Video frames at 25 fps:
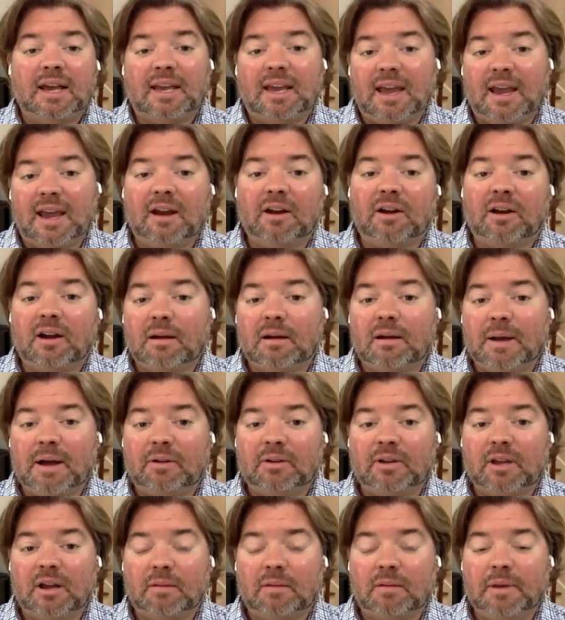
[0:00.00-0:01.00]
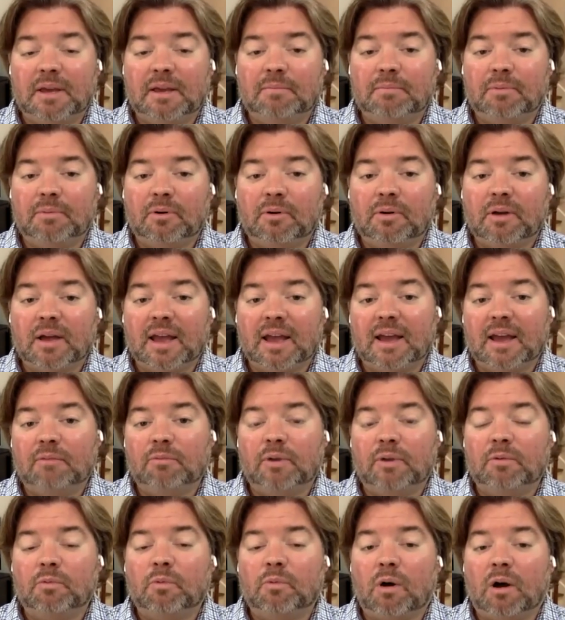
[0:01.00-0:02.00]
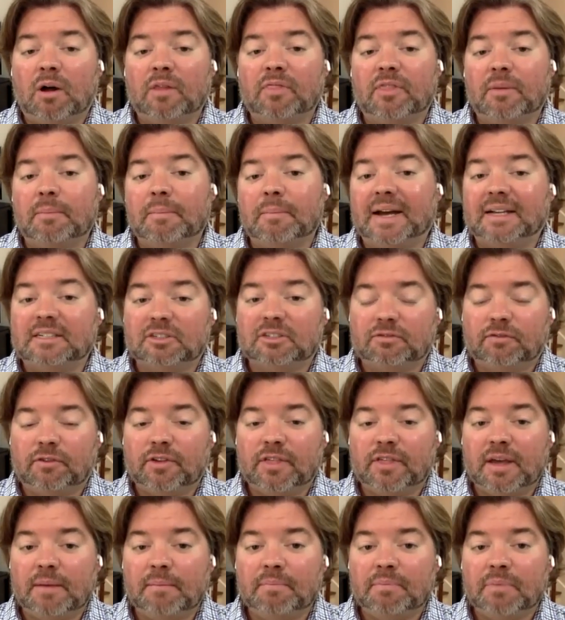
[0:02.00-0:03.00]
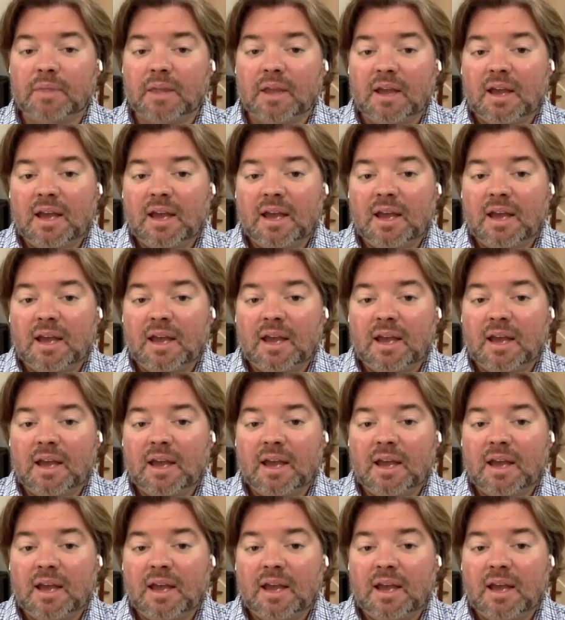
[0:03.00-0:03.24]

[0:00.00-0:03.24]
care about young people and we want the best for them.